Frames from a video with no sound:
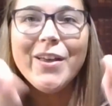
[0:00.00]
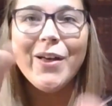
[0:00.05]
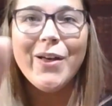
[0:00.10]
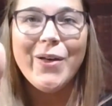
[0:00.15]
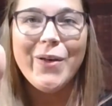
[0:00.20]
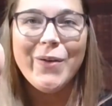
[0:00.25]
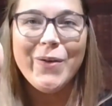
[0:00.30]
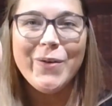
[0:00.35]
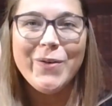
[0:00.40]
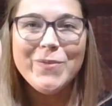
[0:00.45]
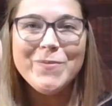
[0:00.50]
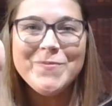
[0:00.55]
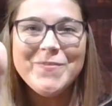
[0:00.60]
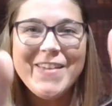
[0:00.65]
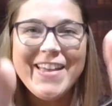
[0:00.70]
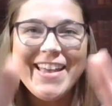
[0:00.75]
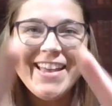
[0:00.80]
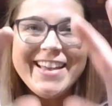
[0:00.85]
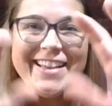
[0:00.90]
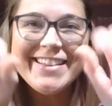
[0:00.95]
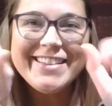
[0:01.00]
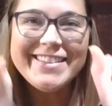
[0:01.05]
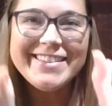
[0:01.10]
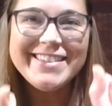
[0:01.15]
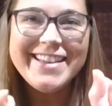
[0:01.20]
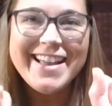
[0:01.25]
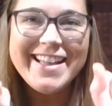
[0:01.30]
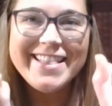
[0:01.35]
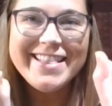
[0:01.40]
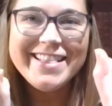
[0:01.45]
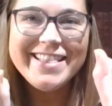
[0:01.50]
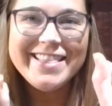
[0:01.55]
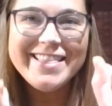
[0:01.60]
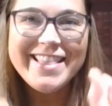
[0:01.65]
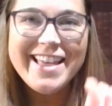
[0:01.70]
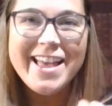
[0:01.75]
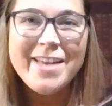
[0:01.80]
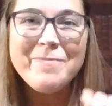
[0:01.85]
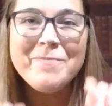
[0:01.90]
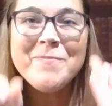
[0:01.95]
Open shut
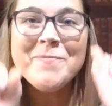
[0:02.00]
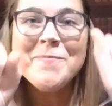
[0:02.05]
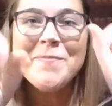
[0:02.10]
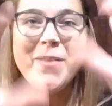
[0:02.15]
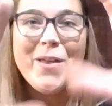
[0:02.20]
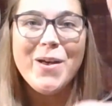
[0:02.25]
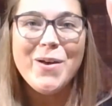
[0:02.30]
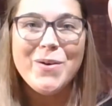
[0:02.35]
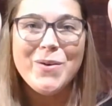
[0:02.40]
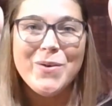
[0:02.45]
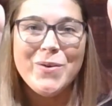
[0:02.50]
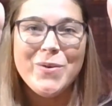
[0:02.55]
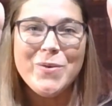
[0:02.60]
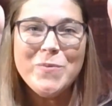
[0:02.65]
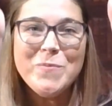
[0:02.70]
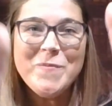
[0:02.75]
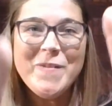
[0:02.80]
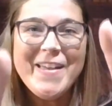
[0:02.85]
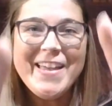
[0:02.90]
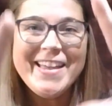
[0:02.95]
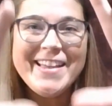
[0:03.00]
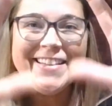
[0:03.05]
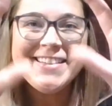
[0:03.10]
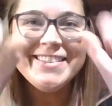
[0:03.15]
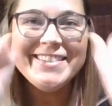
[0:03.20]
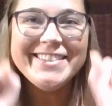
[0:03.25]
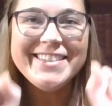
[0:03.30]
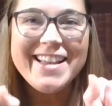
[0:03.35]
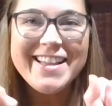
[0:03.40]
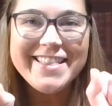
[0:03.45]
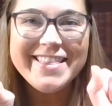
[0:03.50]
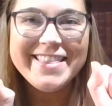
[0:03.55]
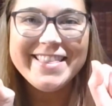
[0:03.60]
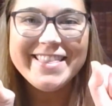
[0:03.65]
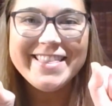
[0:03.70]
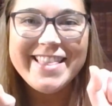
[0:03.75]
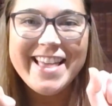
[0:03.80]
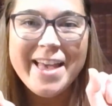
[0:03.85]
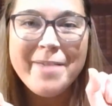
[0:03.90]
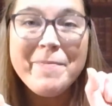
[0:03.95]
them. Open shut
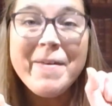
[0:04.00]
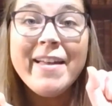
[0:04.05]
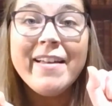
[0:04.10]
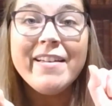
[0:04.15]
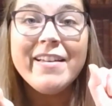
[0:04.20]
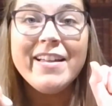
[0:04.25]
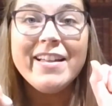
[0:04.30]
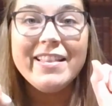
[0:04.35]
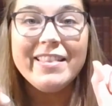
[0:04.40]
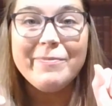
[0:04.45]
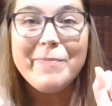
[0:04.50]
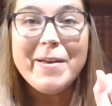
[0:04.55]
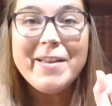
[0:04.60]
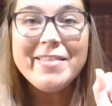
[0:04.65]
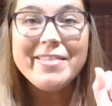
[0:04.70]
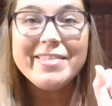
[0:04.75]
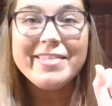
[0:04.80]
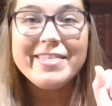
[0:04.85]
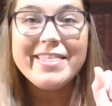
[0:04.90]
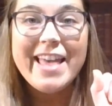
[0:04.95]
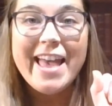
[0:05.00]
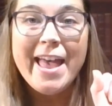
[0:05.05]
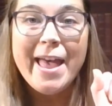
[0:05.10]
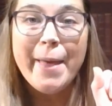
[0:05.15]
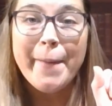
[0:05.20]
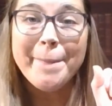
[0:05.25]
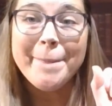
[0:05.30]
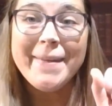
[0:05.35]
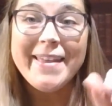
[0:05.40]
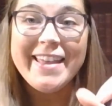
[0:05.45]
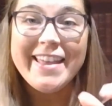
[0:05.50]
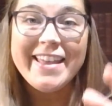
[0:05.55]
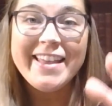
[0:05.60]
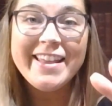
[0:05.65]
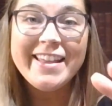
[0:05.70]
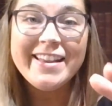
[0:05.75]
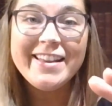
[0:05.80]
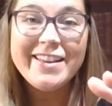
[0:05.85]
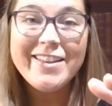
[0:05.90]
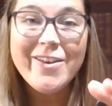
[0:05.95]
them. Put them
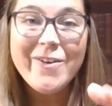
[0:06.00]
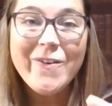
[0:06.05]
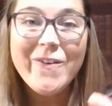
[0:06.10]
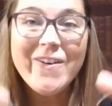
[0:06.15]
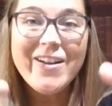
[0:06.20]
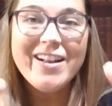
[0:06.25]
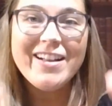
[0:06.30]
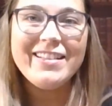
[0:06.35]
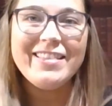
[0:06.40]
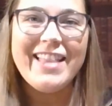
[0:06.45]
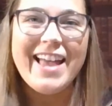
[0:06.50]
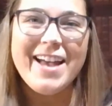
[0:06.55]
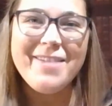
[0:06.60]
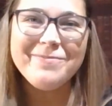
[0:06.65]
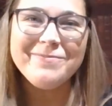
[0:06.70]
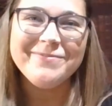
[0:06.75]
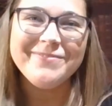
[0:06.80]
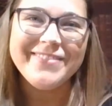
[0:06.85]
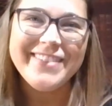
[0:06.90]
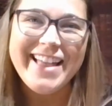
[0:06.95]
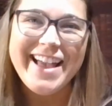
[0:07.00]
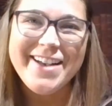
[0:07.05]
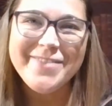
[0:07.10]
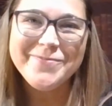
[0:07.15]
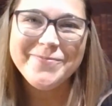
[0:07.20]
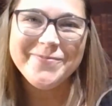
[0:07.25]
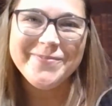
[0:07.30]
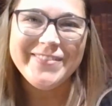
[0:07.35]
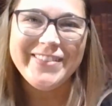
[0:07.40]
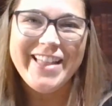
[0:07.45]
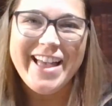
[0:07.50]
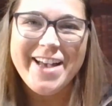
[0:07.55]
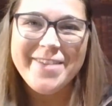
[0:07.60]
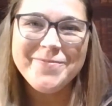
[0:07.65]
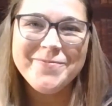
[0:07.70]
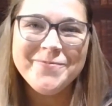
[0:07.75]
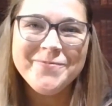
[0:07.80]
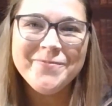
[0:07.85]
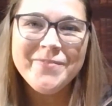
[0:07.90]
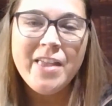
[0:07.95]
in your lap, lap, lap.
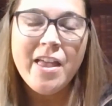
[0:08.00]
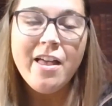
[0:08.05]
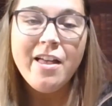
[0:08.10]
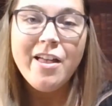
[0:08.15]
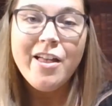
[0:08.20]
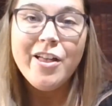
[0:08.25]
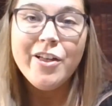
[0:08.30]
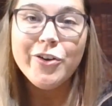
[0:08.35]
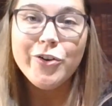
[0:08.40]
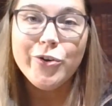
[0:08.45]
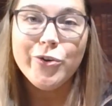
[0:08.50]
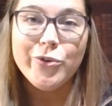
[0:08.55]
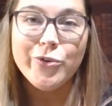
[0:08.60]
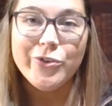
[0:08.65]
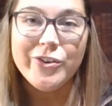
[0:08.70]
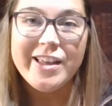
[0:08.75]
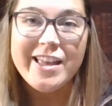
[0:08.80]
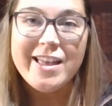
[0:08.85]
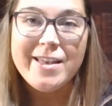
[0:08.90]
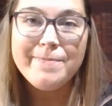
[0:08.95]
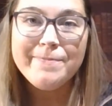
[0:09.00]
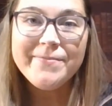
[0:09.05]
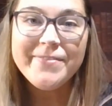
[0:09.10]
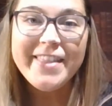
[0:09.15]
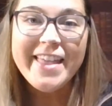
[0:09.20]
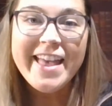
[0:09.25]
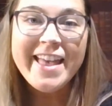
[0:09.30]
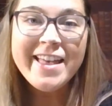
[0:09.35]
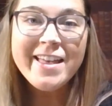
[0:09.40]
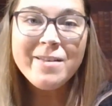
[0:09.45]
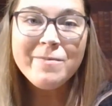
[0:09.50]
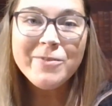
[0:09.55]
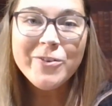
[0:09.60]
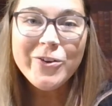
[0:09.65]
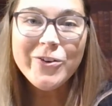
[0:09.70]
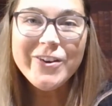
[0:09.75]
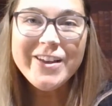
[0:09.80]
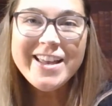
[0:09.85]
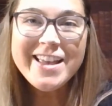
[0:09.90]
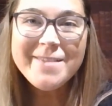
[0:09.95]
Creep them,
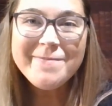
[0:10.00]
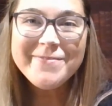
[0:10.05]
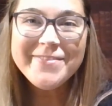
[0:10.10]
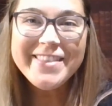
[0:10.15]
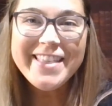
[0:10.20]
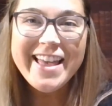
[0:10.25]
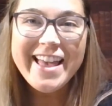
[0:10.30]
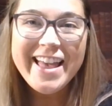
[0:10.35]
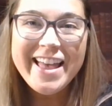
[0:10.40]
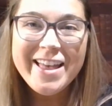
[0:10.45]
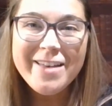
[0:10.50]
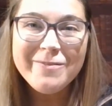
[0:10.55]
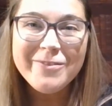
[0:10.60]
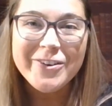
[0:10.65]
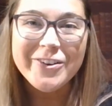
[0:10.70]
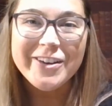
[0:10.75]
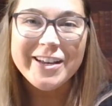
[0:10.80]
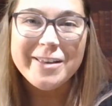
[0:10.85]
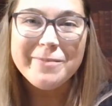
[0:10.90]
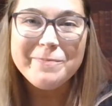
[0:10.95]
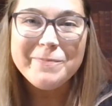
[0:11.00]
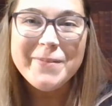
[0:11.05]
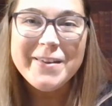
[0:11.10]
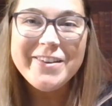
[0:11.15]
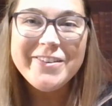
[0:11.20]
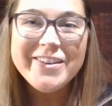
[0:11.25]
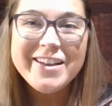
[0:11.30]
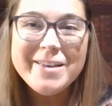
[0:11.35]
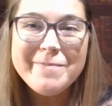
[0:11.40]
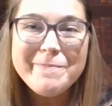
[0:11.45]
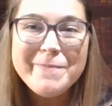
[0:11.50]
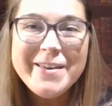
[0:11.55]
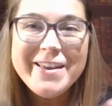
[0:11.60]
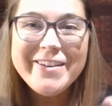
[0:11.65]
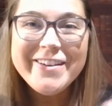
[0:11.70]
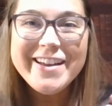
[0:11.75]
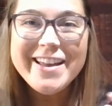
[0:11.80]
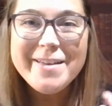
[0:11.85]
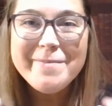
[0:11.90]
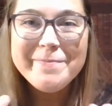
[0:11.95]
creep them, creepy, creepy,
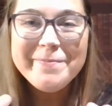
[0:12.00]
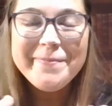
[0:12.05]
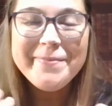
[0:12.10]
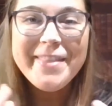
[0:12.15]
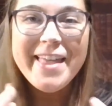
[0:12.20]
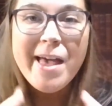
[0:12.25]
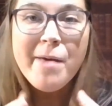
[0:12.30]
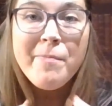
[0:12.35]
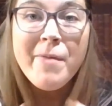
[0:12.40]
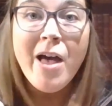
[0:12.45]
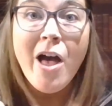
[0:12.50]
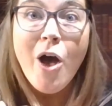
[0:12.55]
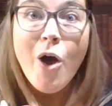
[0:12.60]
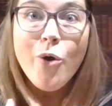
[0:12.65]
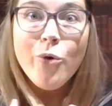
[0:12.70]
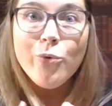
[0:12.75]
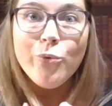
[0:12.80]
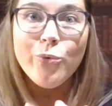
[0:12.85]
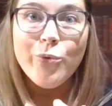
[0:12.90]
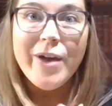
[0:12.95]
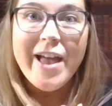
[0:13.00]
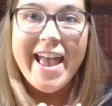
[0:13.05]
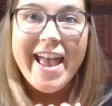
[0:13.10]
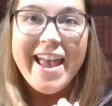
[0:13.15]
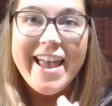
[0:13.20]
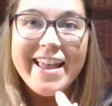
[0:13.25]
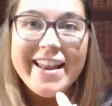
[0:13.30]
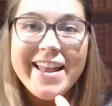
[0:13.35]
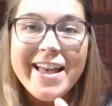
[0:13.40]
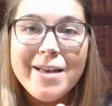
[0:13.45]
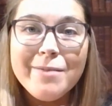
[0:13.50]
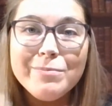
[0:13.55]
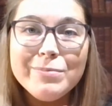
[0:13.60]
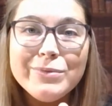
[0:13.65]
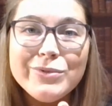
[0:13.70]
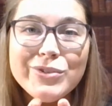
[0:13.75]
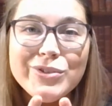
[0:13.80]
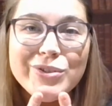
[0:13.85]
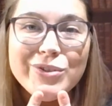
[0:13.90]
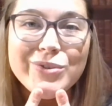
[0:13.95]
creep them right up
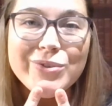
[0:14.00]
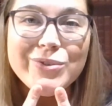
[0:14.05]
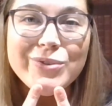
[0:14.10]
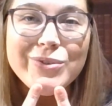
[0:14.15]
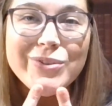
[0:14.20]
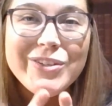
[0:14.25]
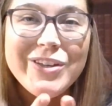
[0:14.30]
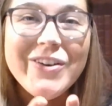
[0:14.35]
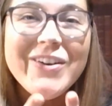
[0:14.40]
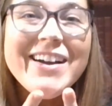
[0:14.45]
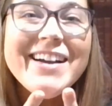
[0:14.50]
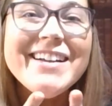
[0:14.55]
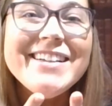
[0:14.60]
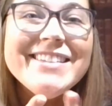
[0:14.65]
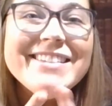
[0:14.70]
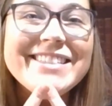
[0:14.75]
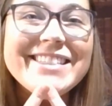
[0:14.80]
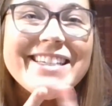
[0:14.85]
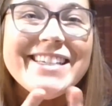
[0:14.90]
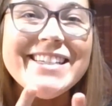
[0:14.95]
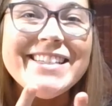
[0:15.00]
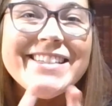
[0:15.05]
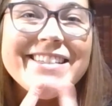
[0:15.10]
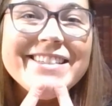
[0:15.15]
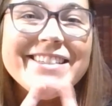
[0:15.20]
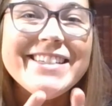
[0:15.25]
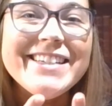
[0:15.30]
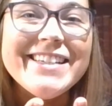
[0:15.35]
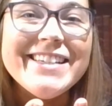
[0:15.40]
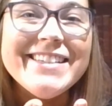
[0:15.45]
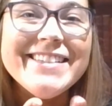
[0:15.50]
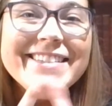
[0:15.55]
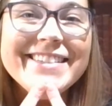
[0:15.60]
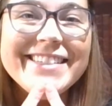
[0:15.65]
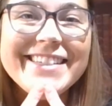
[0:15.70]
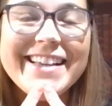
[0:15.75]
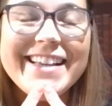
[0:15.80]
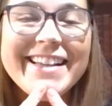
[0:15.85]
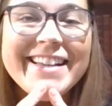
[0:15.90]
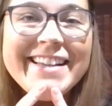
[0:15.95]
to your chin, chin,
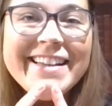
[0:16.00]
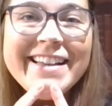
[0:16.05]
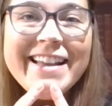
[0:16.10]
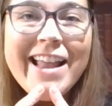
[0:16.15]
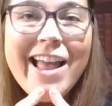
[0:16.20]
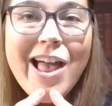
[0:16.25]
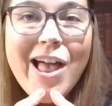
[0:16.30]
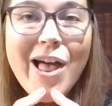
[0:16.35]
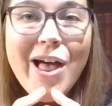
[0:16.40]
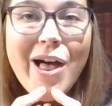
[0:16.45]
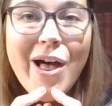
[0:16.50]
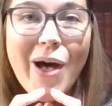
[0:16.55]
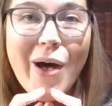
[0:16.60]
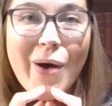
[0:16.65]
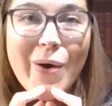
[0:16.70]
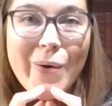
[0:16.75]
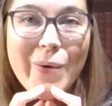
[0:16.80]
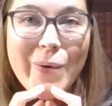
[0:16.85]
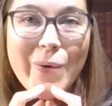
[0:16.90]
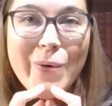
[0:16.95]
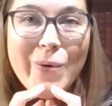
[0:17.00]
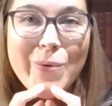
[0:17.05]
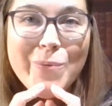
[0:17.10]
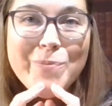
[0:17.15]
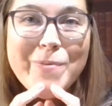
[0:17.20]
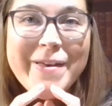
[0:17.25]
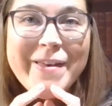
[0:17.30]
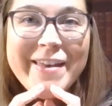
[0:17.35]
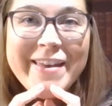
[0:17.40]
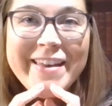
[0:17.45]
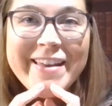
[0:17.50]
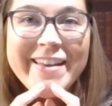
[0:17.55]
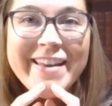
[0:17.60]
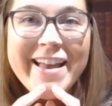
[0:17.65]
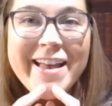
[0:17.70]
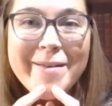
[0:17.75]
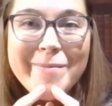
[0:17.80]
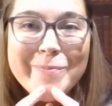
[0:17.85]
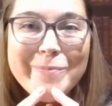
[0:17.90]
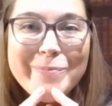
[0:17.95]
chin. Open
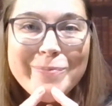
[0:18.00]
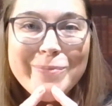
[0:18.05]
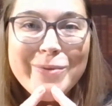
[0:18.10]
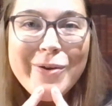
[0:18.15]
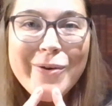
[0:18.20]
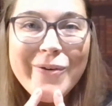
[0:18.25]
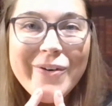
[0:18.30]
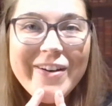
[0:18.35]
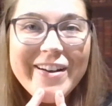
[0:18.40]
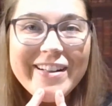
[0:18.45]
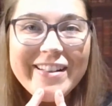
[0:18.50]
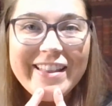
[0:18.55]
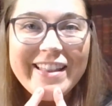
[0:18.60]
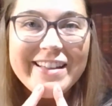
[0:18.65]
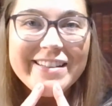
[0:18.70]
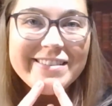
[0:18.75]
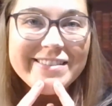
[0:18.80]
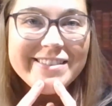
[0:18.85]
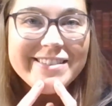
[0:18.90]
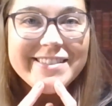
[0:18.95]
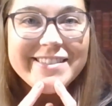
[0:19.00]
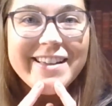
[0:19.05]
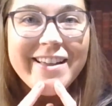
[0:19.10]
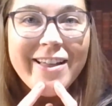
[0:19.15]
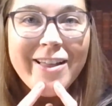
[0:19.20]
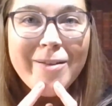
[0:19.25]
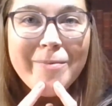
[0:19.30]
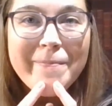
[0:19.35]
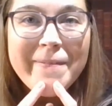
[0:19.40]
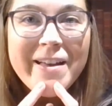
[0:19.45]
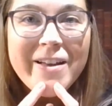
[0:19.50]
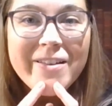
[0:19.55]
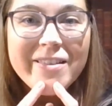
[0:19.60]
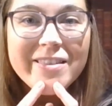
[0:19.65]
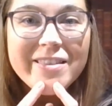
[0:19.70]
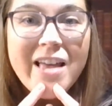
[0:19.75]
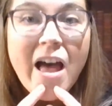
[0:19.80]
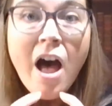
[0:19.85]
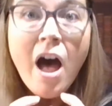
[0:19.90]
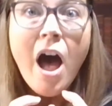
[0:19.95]
up your little mouth,
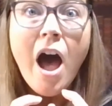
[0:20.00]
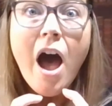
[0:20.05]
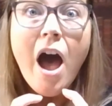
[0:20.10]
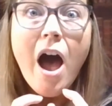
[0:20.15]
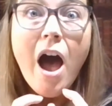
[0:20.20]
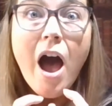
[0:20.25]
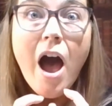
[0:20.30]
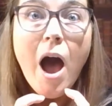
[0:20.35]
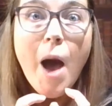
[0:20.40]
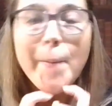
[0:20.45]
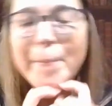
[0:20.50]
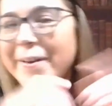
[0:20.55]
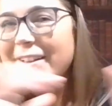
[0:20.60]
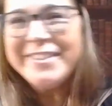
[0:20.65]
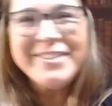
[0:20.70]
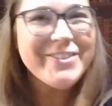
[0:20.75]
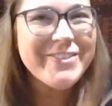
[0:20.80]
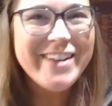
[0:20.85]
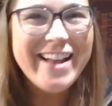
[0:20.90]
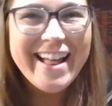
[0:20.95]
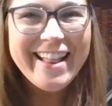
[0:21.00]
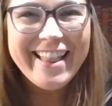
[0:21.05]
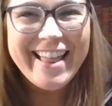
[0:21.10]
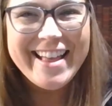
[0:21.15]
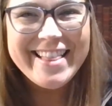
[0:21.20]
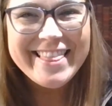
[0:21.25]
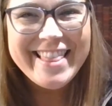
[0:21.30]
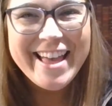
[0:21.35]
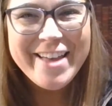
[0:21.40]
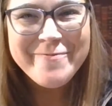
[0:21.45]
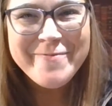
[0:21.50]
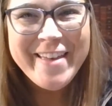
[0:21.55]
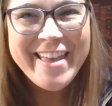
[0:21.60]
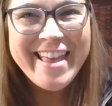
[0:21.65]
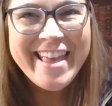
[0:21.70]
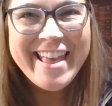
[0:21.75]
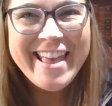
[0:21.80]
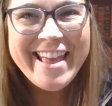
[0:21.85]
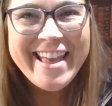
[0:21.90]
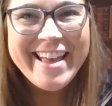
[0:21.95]
but do not let them
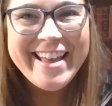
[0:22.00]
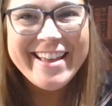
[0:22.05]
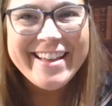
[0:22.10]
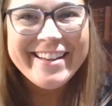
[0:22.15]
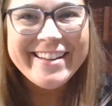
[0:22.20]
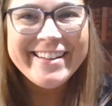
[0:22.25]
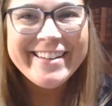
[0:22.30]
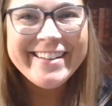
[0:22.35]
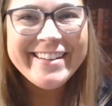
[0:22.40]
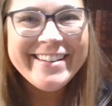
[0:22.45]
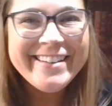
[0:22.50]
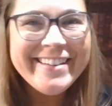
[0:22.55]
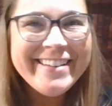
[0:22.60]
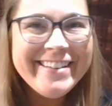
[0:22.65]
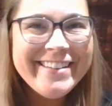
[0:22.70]
in.